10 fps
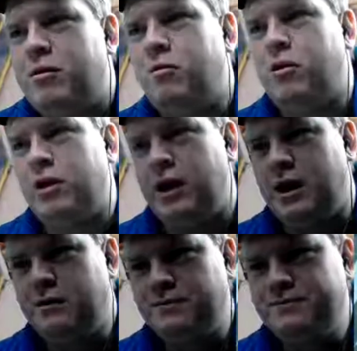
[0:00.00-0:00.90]

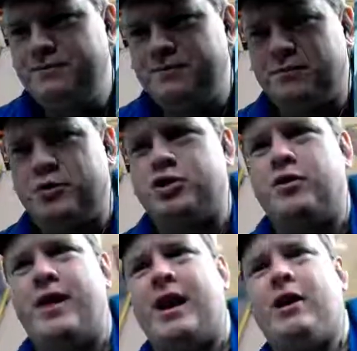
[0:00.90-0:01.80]
we'll show
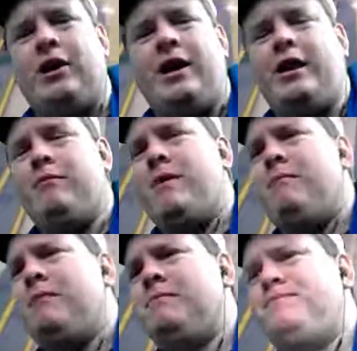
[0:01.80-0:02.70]
that a little later maybe.